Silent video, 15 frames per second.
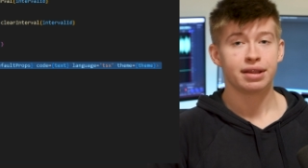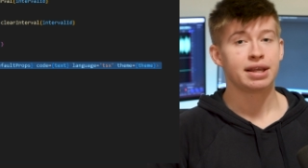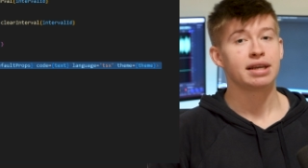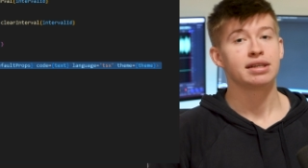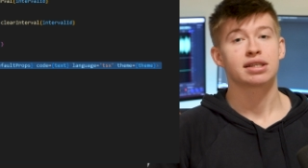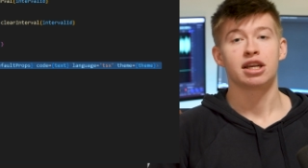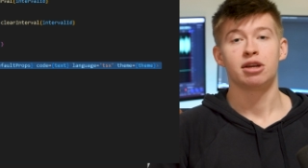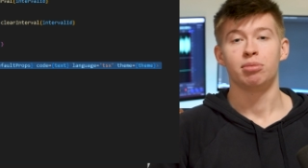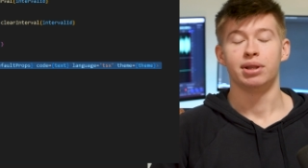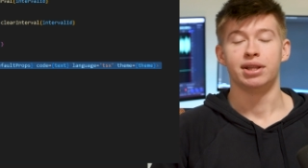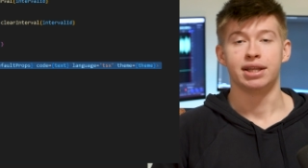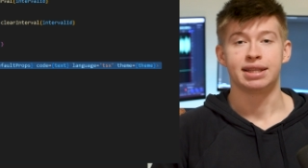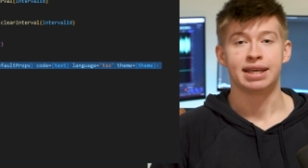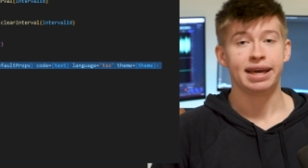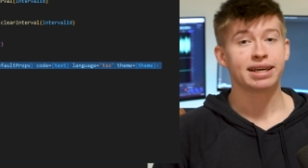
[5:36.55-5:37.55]
That is gonna be
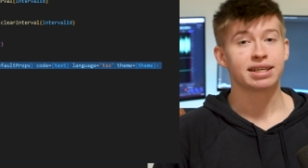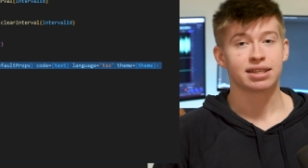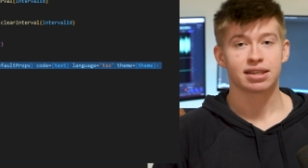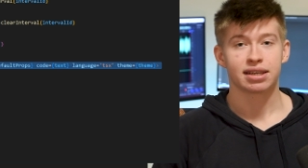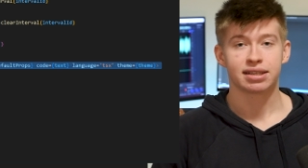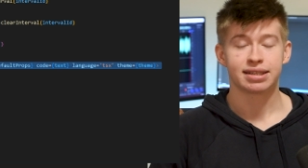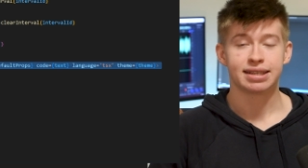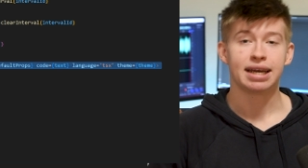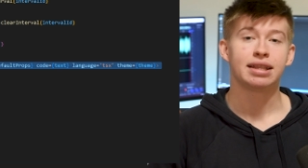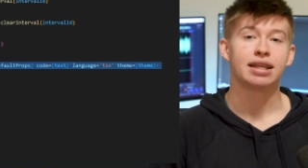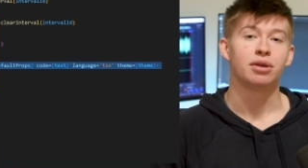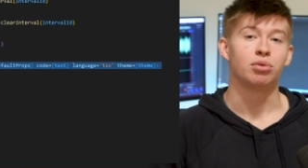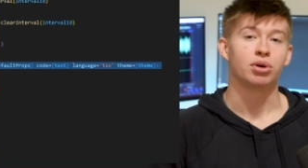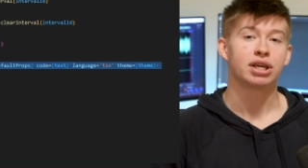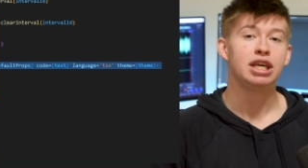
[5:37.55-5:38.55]
the text state
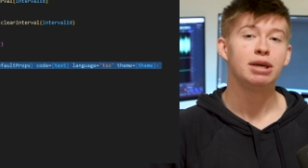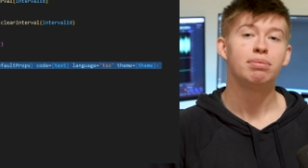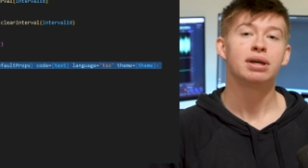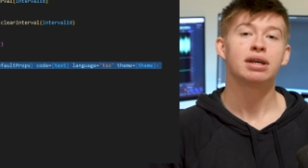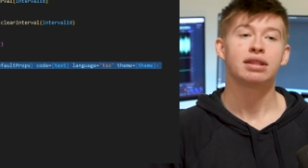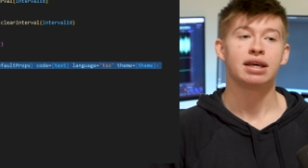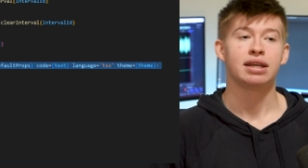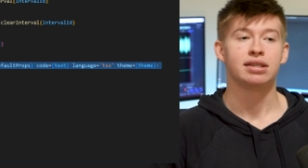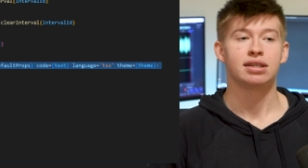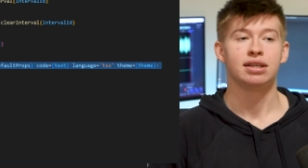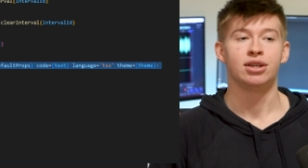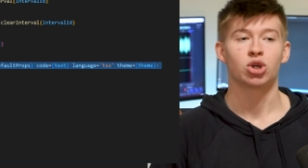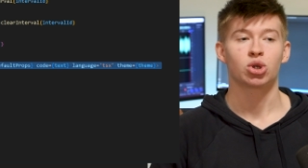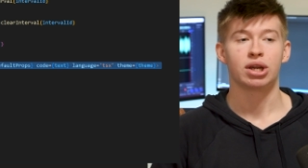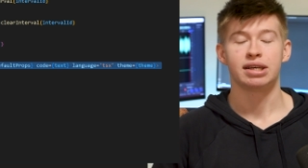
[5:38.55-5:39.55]
that we're keeping, that is
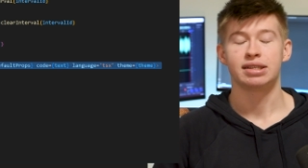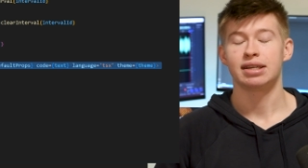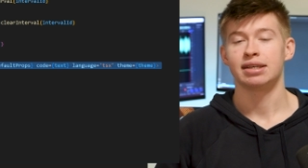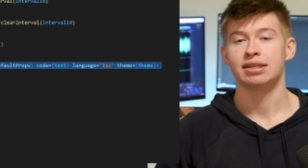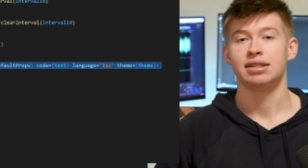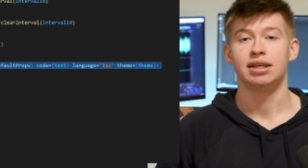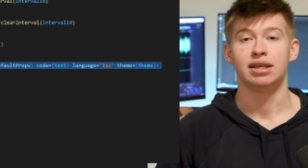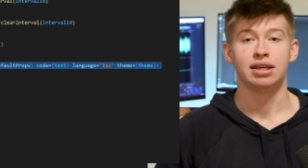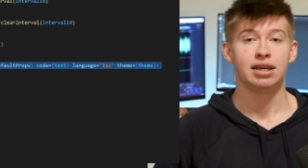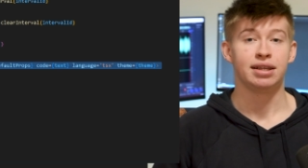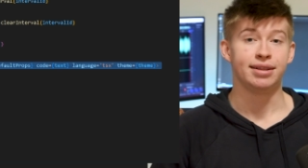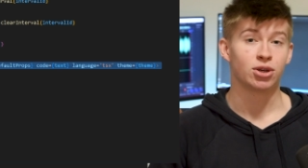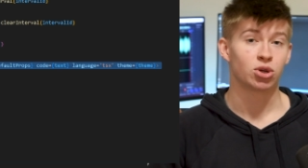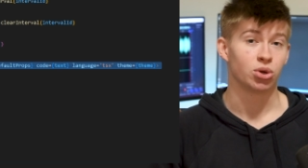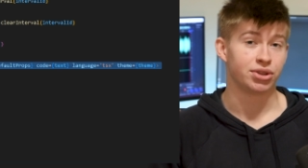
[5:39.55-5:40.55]
initialized as the
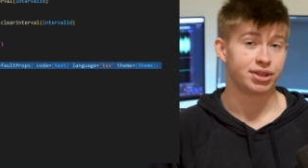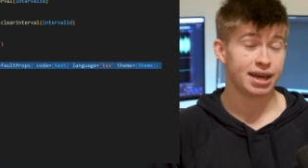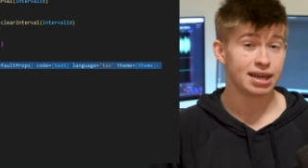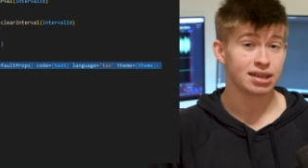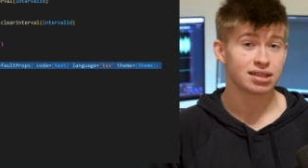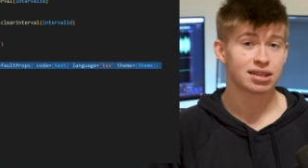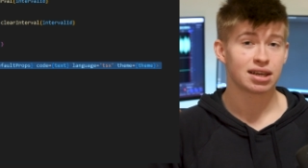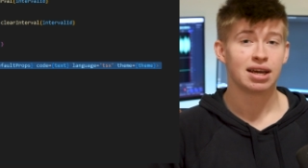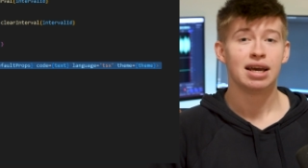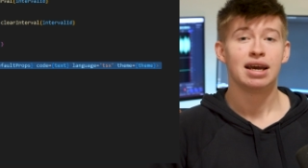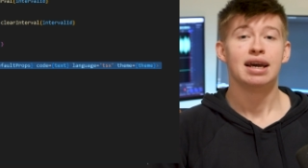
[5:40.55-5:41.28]
initial text.